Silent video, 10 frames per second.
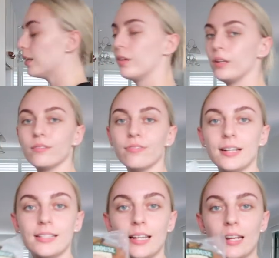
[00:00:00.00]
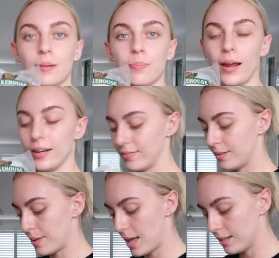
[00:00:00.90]
Gluten-free seeded bread
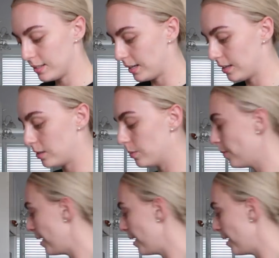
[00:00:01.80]
from Aldi as